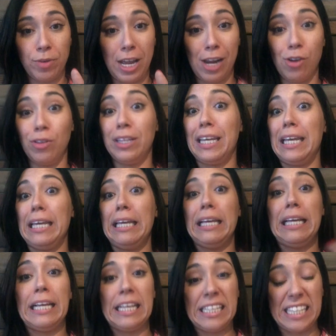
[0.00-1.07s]
Not only
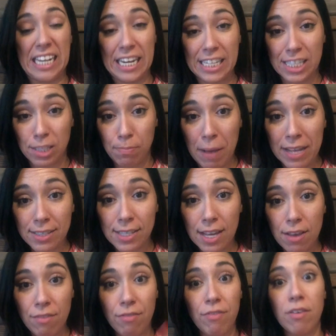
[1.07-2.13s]
is it
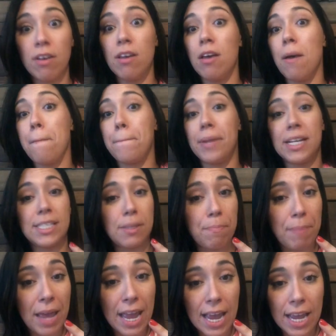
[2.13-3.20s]
expensive, but it's a
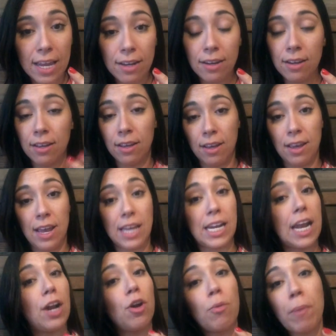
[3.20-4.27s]
pain,
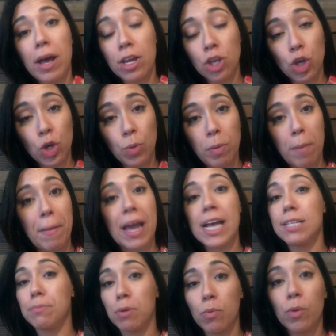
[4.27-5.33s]
and I don't know about you, but my
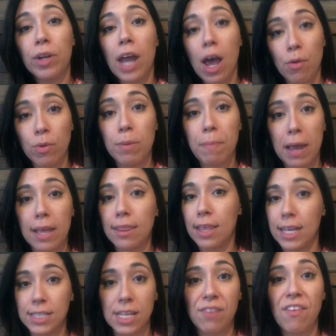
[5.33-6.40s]
husband will not repaint
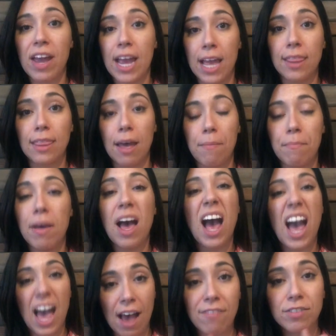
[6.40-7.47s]
things if I hate them.
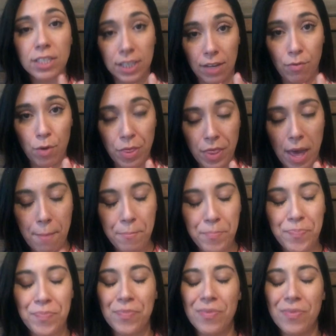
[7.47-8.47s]
I have to live with them.